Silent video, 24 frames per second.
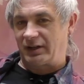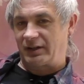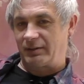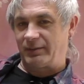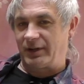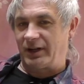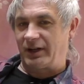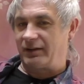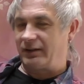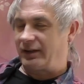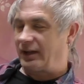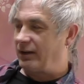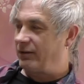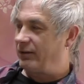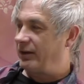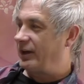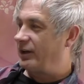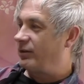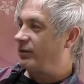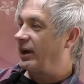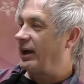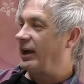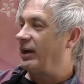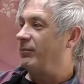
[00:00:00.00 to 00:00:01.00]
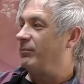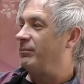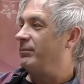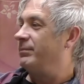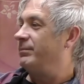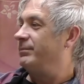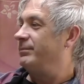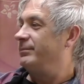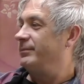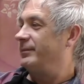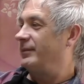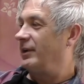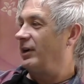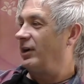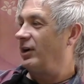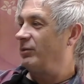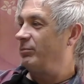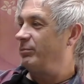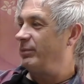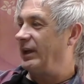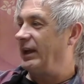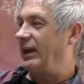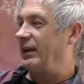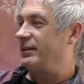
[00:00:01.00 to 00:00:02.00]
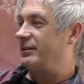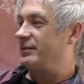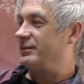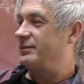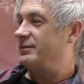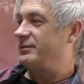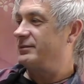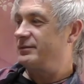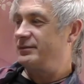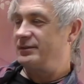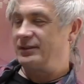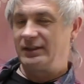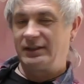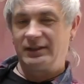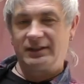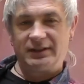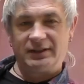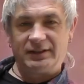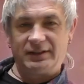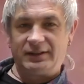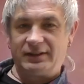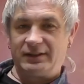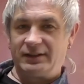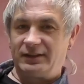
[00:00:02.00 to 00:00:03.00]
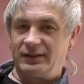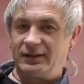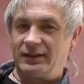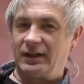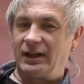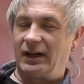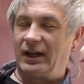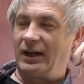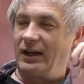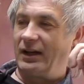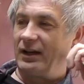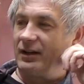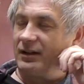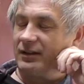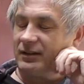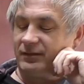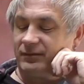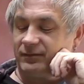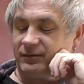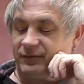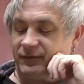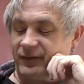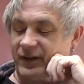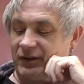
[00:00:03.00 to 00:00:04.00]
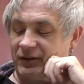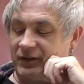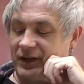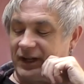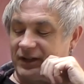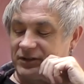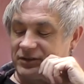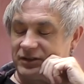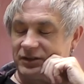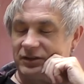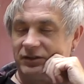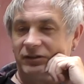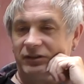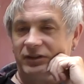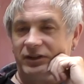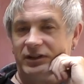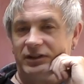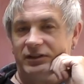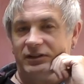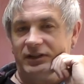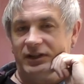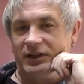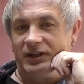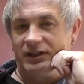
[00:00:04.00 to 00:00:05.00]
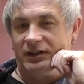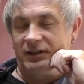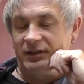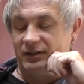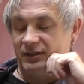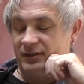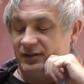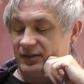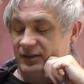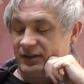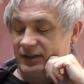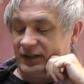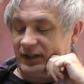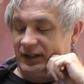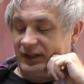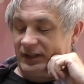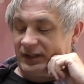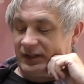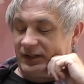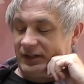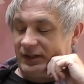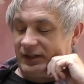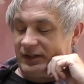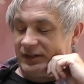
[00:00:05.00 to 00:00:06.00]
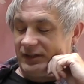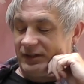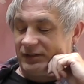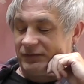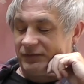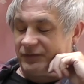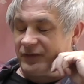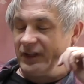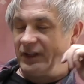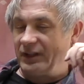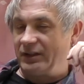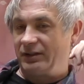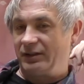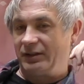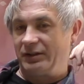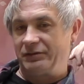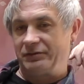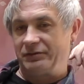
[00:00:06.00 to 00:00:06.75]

about, Larry Graham on bass, uh, foundational in, in the feel of